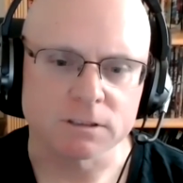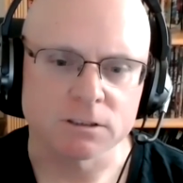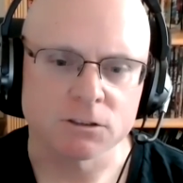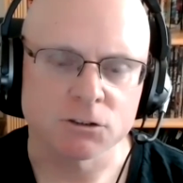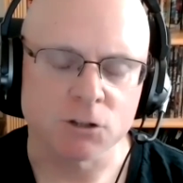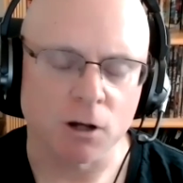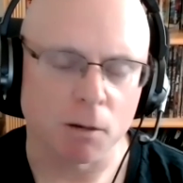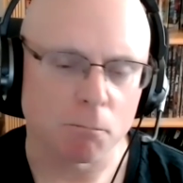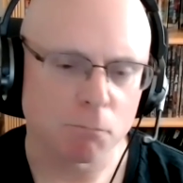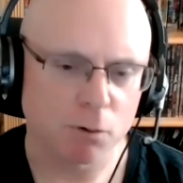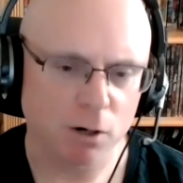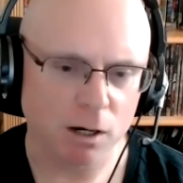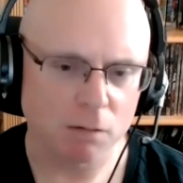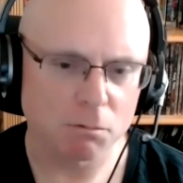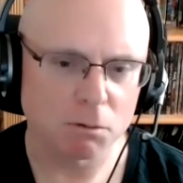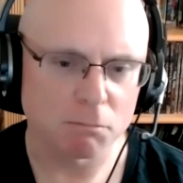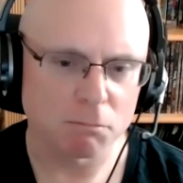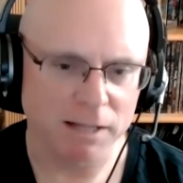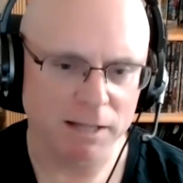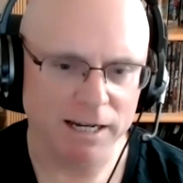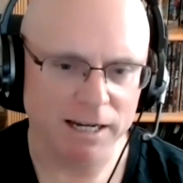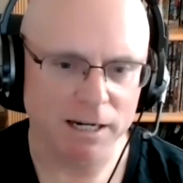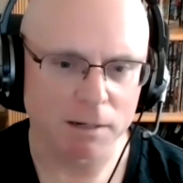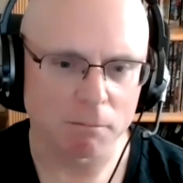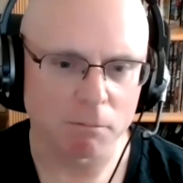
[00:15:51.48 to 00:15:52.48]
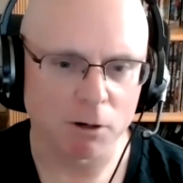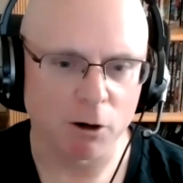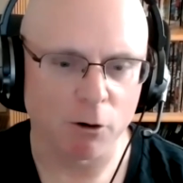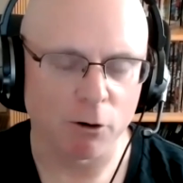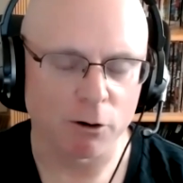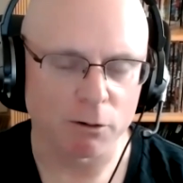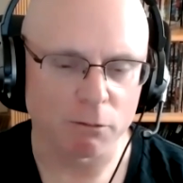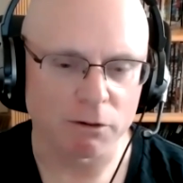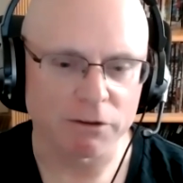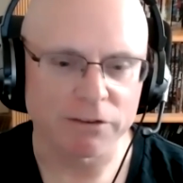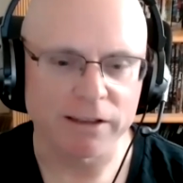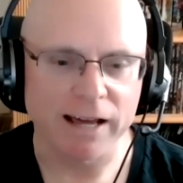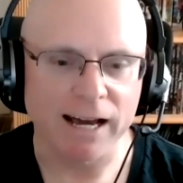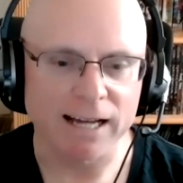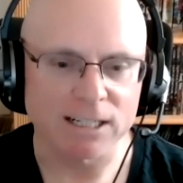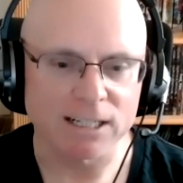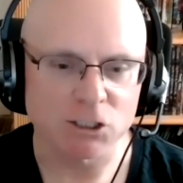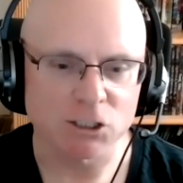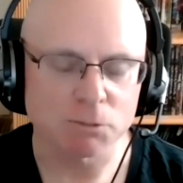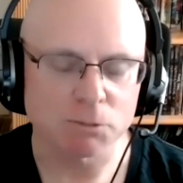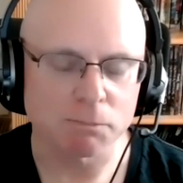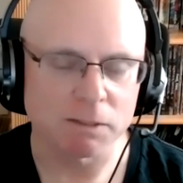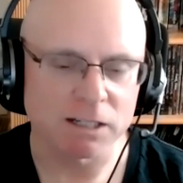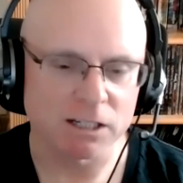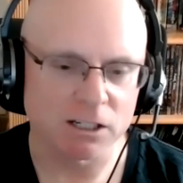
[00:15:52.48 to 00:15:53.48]
so I'll probably end up going with that
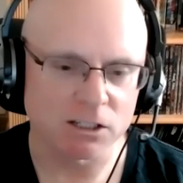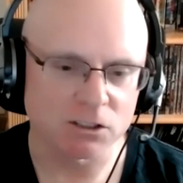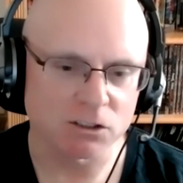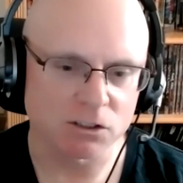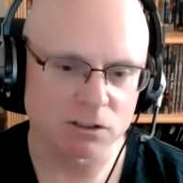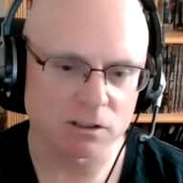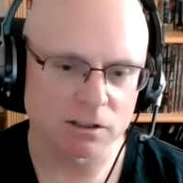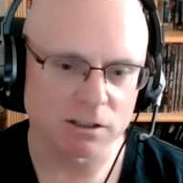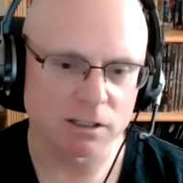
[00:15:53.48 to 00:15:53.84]
just because of